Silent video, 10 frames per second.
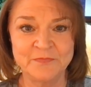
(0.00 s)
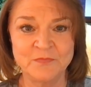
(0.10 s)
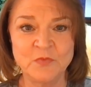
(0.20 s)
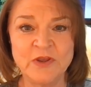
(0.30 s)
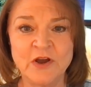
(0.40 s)

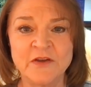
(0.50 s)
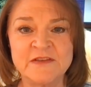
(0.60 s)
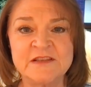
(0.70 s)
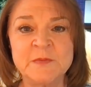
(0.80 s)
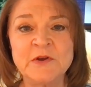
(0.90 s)
We are the
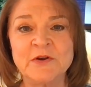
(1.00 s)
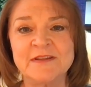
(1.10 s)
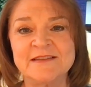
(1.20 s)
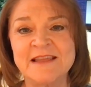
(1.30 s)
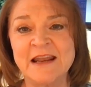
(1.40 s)

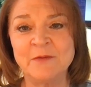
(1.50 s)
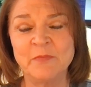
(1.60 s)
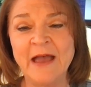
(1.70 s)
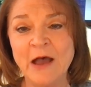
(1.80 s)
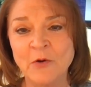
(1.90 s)
spirits that
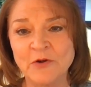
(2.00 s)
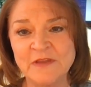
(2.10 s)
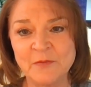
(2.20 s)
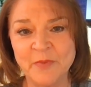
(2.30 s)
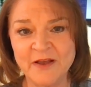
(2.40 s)
empower
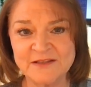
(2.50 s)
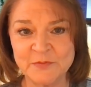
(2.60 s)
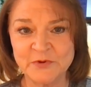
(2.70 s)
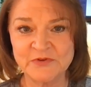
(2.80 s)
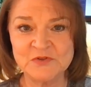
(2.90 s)
the
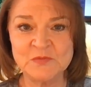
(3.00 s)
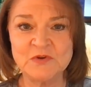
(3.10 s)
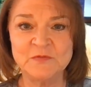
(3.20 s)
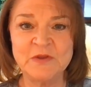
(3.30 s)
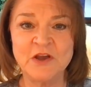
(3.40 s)
impossible to
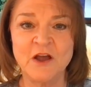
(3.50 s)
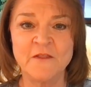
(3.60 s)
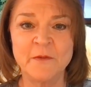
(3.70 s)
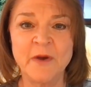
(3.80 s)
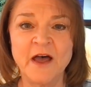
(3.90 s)
move beyond
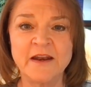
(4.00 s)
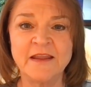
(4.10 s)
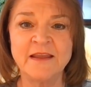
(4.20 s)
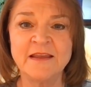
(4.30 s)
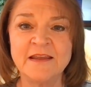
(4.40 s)
the
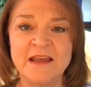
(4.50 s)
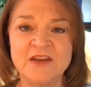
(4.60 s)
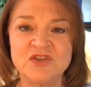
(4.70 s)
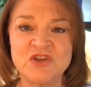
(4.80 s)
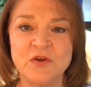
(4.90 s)
body
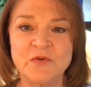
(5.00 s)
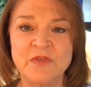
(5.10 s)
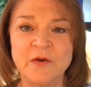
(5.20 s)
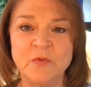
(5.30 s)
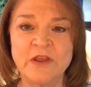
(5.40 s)
and show
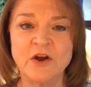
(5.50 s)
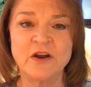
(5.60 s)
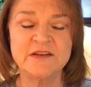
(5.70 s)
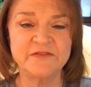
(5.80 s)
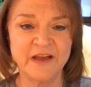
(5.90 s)
that we are
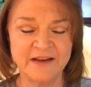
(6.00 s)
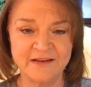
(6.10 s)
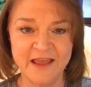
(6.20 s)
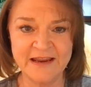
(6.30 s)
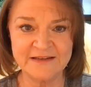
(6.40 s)
a divine
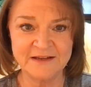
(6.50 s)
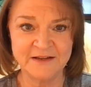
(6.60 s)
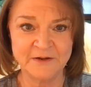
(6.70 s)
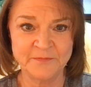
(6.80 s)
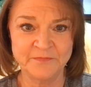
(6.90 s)
light.
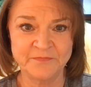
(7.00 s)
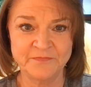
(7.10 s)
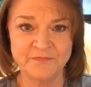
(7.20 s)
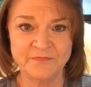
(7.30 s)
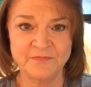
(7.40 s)

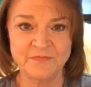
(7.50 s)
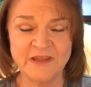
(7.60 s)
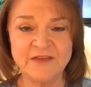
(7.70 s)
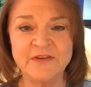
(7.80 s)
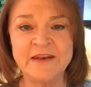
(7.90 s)

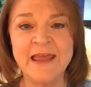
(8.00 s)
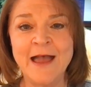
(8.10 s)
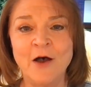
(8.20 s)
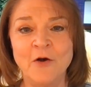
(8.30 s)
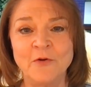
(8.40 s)
Even
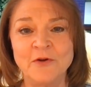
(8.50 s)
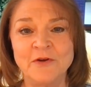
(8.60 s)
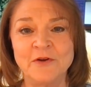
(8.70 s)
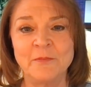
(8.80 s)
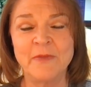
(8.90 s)
now,
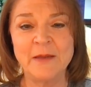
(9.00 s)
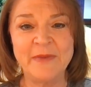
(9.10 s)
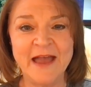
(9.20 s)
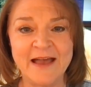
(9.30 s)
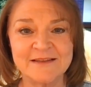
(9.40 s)
my
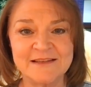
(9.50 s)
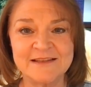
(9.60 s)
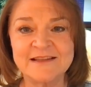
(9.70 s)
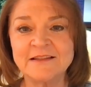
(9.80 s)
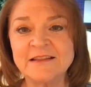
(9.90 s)
past
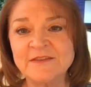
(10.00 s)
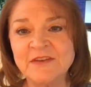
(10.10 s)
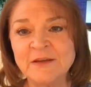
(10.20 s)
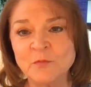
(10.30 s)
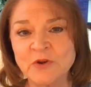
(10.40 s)
is a
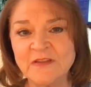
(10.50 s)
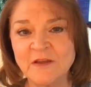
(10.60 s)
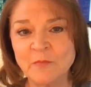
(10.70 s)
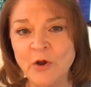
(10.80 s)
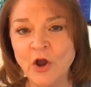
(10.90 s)
living,
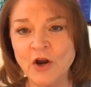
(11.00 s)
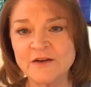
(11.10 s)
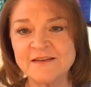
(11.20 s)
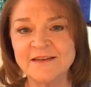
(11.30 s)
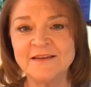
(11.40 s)
breathing
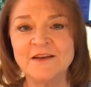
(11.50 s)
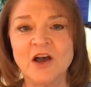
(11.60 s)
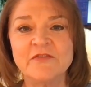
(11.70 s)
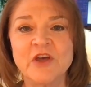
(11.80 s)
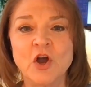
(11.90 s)
part
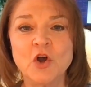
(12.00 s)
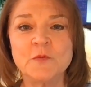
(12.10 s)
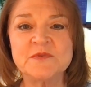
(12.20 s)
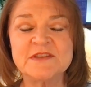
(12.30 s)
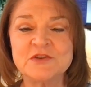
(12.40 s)
of the
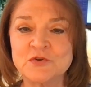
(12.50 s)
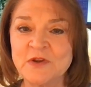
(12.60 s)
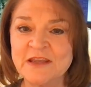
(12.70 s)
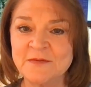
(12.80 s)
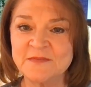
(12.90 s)
hopes and
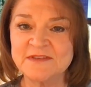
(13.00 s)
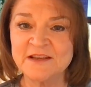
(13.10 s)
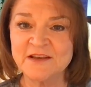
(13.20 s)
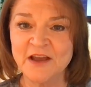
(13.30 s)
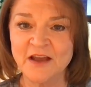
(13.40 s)
dreams
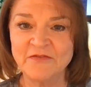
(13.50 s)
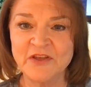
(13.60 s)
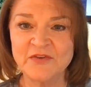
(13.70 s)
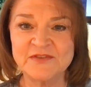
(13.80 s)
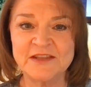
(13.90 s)
of
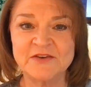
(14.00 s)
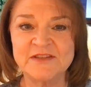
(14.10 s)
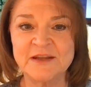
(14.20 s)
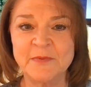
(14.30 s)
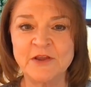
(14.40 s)
those that are
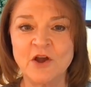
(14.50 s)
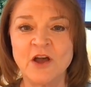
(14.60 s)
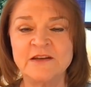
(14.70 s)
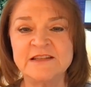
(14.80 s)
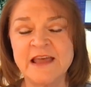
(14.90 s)
stepping
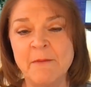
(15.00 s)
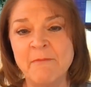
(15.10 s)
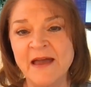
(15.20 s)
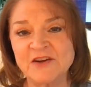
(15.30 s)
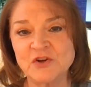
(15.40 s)
onto that
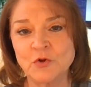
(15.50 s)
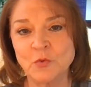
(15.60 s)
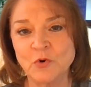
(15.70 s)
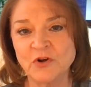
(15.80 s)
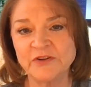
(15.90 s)
magical
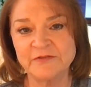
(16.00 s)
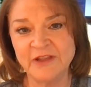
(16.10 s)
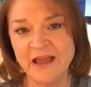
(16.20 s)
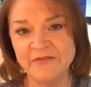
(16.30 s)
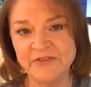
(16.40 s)
world of
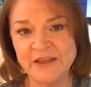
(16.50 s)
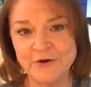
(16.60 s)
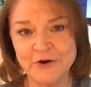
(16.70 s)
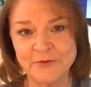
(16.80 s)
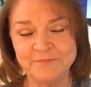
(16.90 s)
live
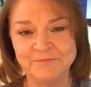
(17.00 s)
theater.